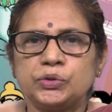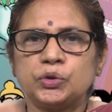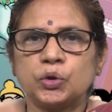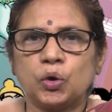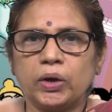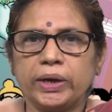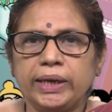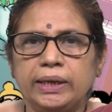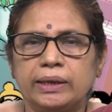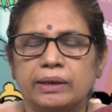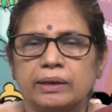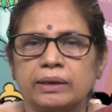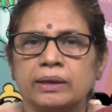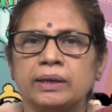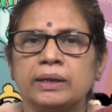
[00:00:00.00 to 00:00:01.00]

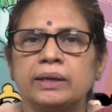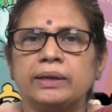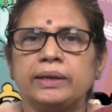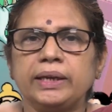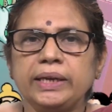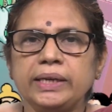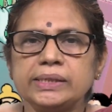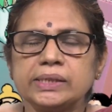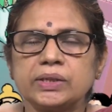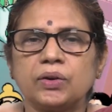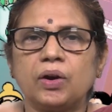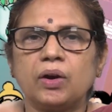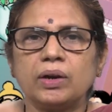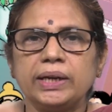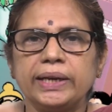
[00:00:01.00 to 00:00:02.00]
join is
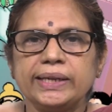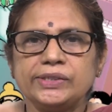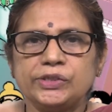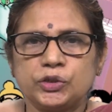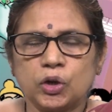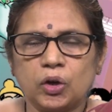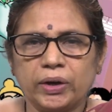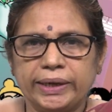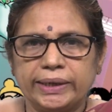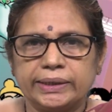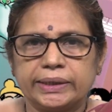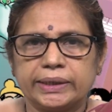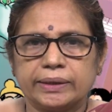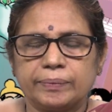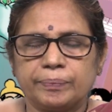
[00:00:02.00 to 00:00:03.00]
called a
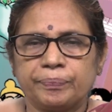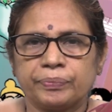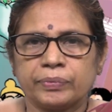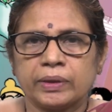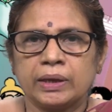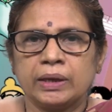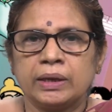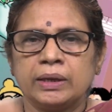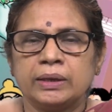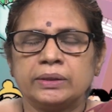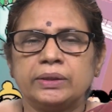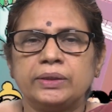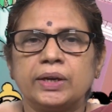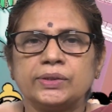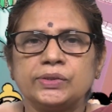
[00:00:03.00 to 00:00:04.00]
joint.
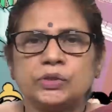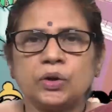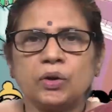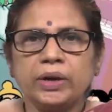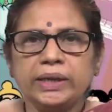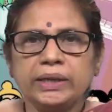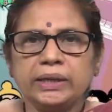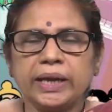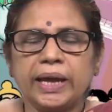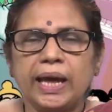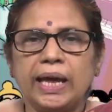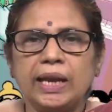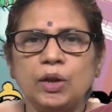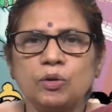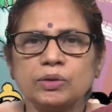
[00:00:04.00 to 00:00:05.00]
The joint
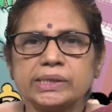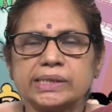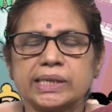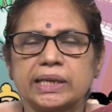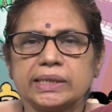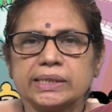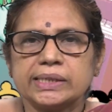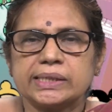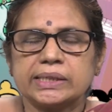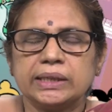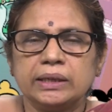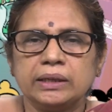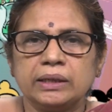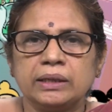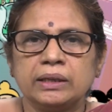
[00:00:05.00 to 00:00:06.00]
allows us
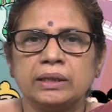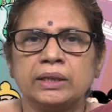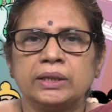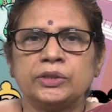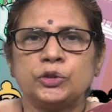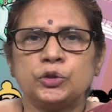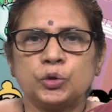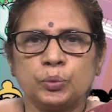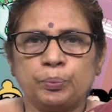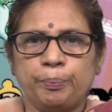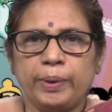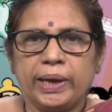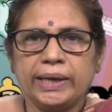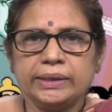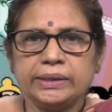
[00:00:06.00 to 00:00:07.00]
to
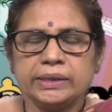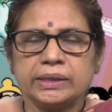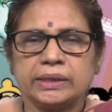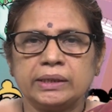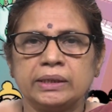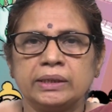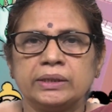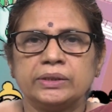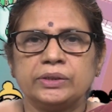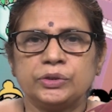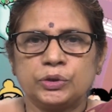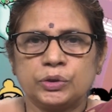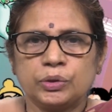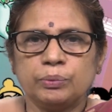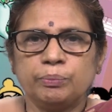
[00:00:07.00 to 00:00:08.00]
bend,
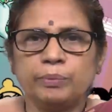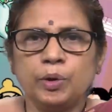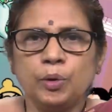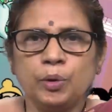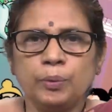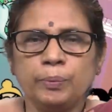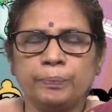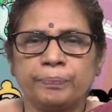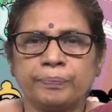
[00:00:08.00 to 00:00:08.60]
to move.